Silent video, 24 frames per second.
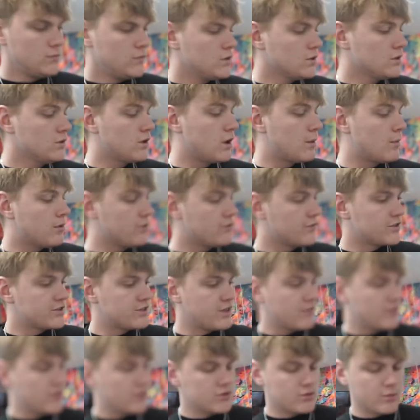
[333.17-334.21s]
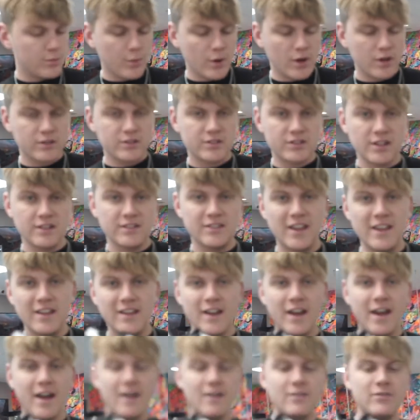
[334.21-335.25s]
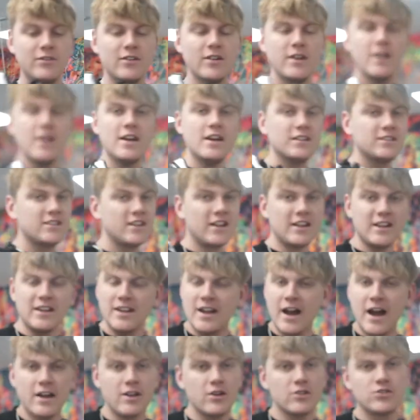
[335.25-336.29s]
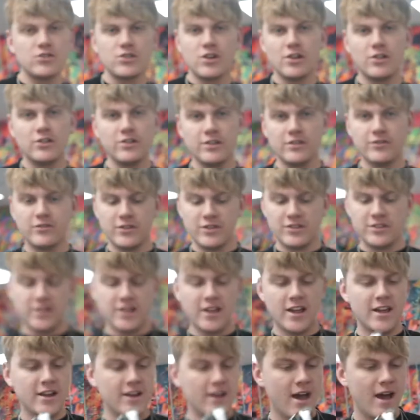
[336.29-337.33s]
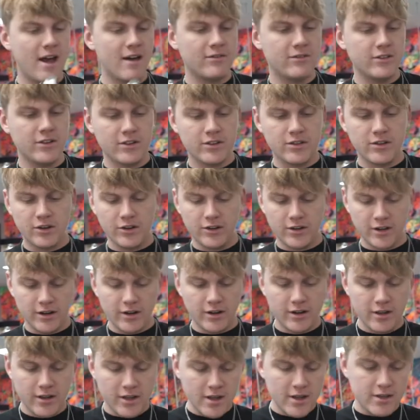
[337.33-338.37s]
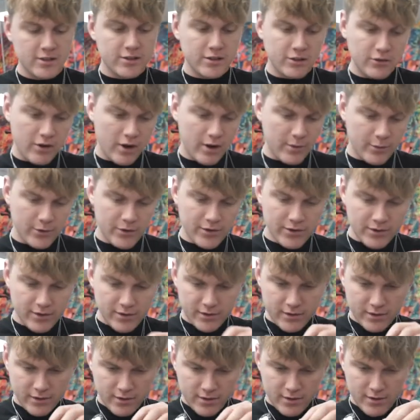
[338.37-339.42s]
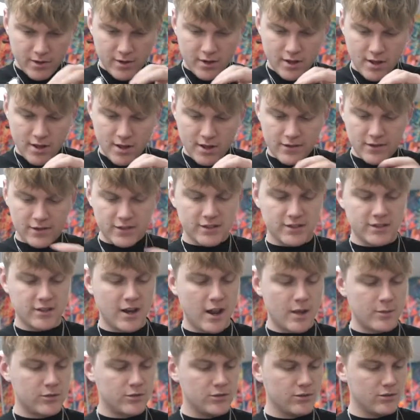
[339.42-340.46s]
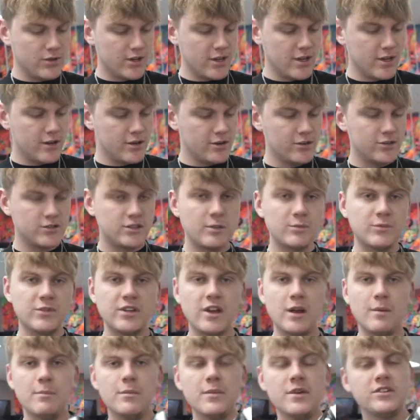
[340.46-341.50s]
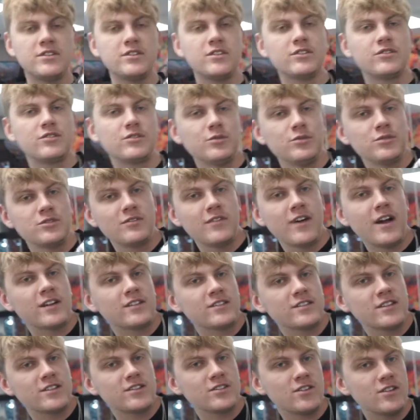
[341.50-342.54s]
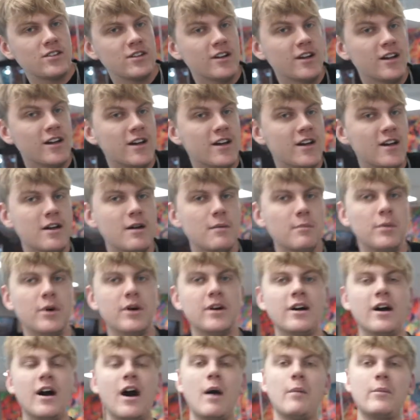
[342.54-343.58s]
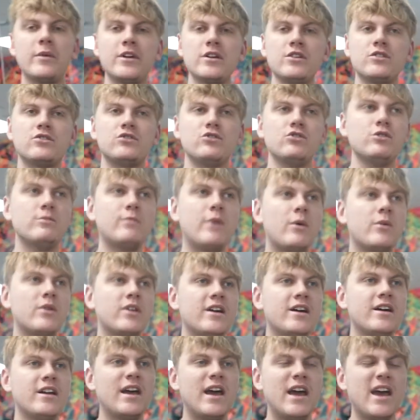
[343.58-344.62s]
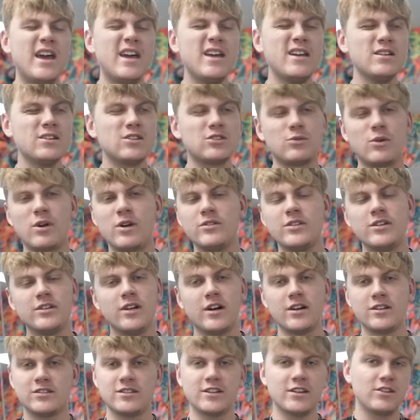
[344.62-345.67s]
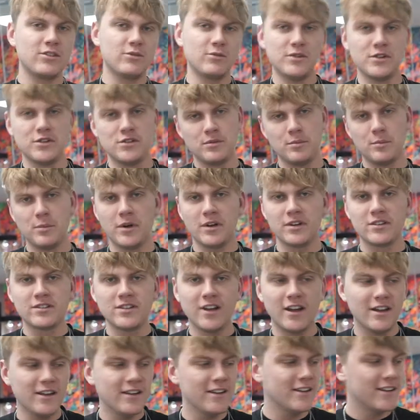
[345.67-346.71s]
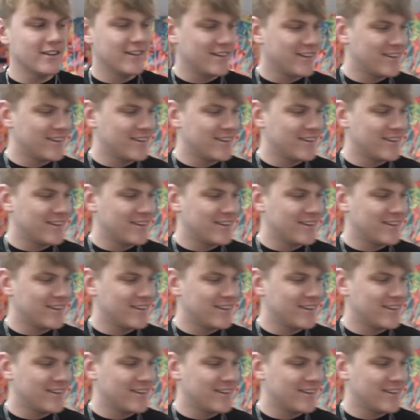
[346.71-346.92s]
Grab both for seven hundred bucks, size eight and a half. It's like a nine hundred dollar difference in an eight and a half and a thirteen. It's incredible. This is an absolute heater. Something I missed exclusive access on. But I'm gonna assume I would have hit an eight, so I only lost like three hundred bucks not hitting.